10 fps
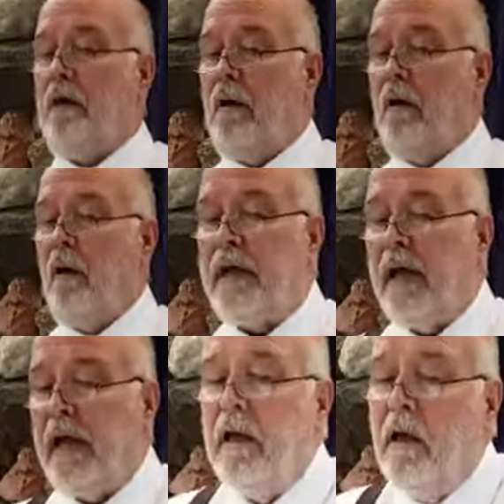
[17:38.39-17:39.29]
Okay,
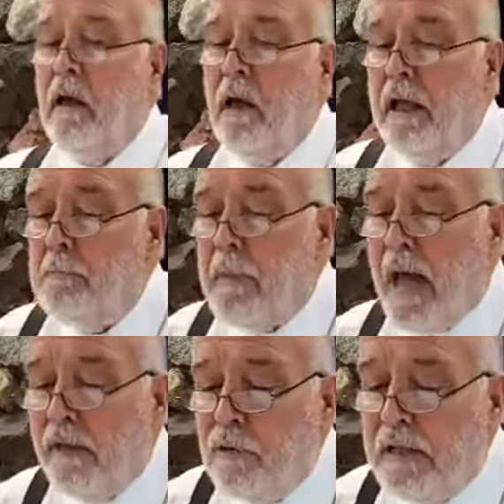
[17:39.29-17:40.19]

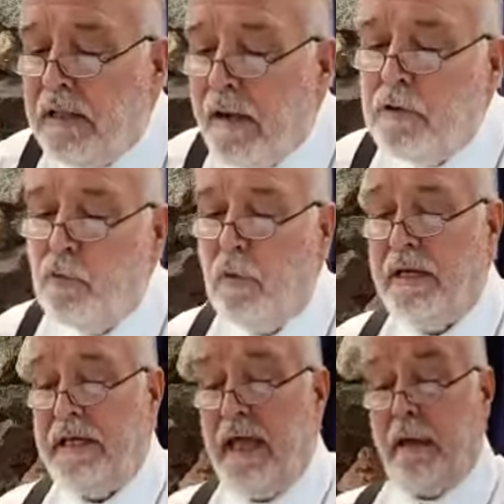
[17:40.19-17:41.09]
Matthew
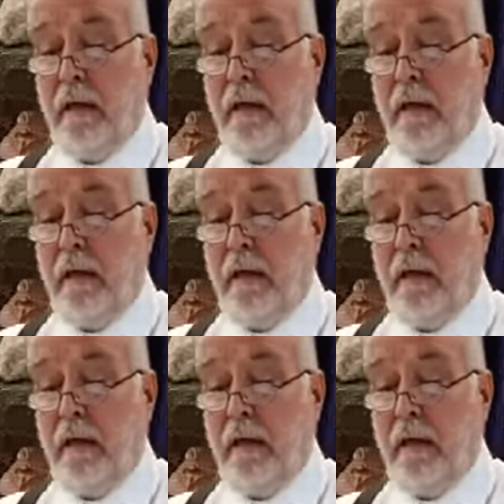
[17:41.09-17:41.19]
11:28.